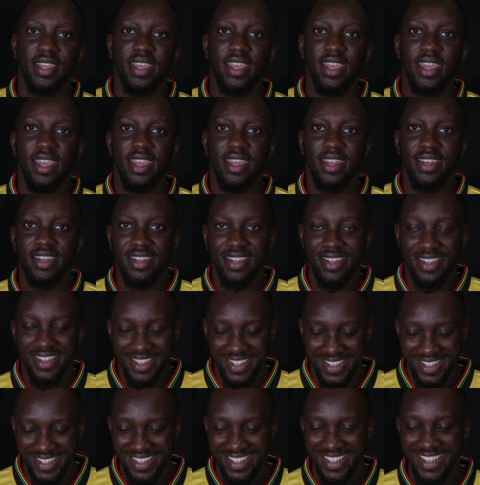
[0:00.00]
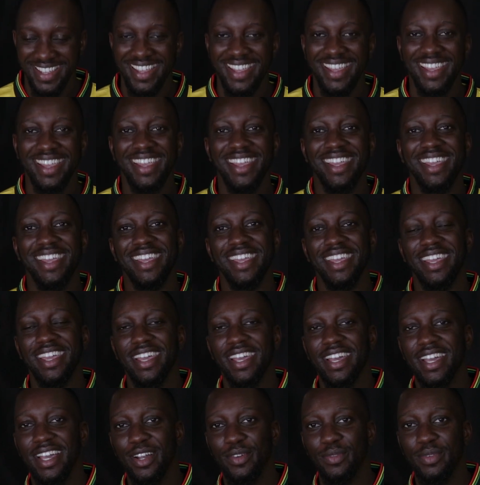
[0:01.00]
And
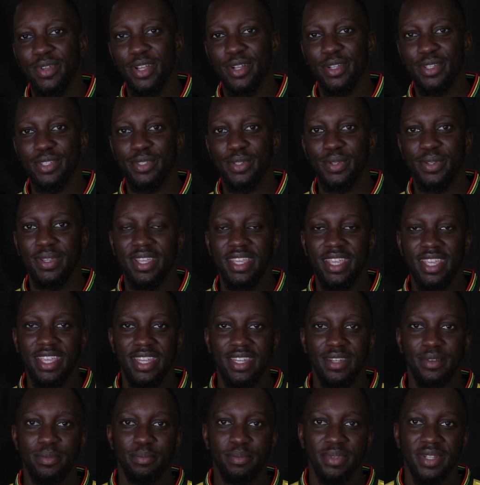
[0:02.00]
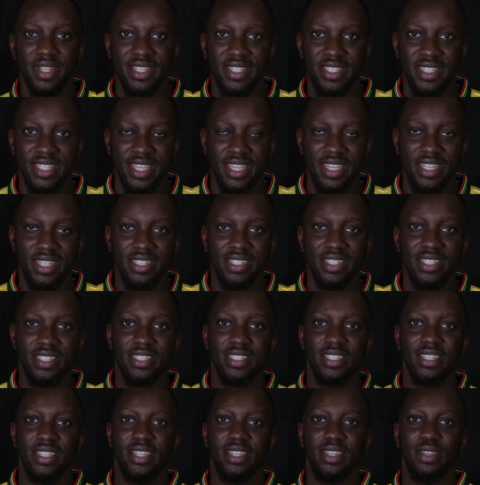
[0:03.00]
we also eat
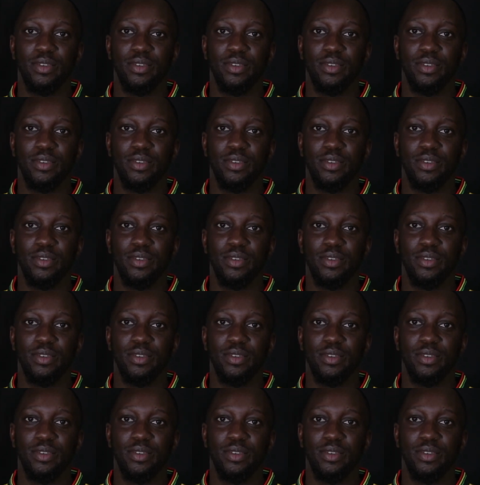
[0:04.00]
plantains.